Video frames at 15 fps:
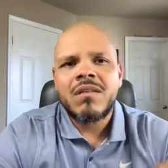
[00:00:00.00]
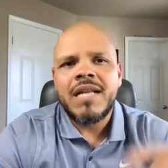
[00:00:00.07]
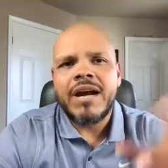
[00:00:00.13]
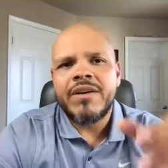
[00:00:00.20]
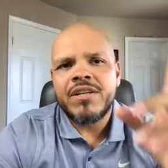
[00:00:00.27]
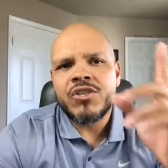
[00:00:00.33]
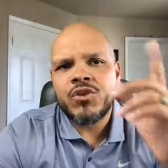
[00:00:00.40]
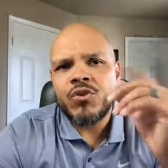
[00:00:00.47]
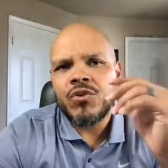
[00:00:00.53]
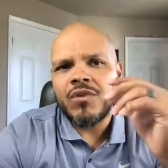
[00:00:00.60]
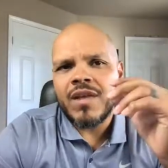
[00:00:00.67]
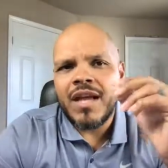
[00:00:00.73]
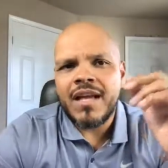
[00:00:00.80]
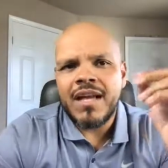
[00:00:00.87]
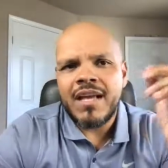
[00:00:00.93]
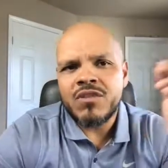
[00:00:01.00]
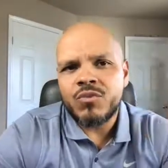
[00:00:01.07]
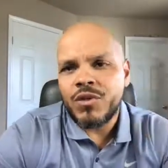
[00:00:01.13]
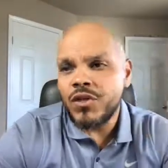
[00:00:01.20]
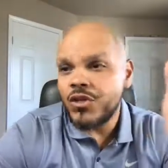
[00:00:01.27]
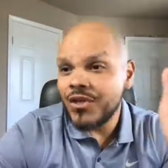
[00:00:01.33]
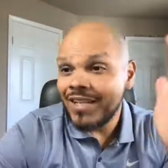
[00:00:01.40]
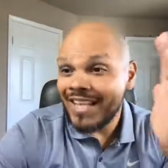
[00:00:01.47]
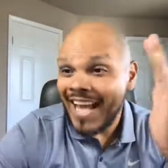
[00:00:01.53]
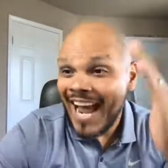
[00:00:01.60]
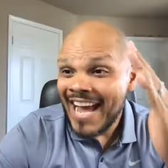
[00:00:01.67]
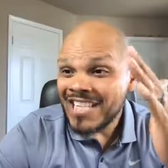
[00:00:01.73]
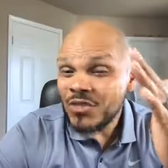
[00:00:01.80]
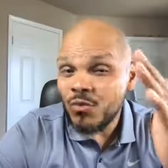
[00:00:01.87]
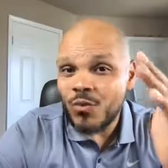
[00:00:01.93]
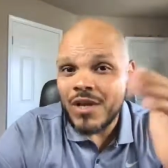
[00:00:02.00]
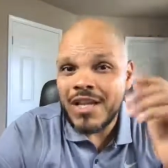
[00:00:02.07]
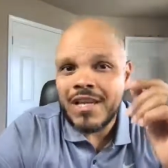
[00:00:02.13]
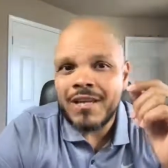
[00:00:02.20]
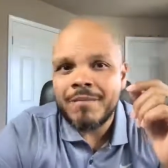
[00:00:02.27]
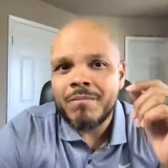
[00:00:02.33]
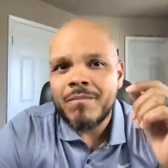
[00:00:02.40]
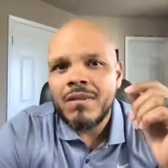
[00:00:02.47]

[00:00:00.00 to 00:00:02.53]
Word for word: Now, in truth, as we learned last week,